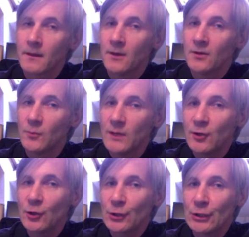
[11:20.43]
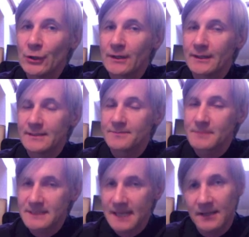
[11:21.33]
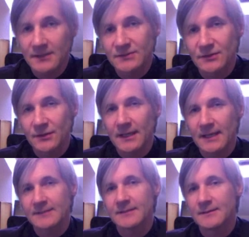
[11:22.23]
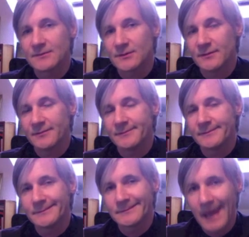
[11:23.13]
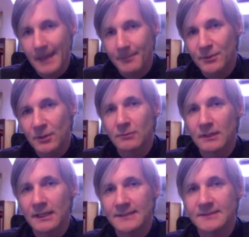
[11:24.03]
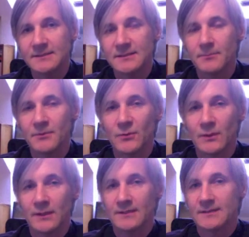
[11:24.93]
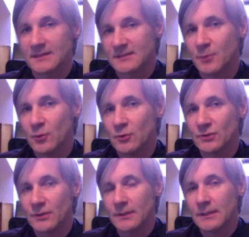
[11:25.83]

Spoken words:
Now, we couldn't look in this particular study at the sort of temporal relationship between this exposure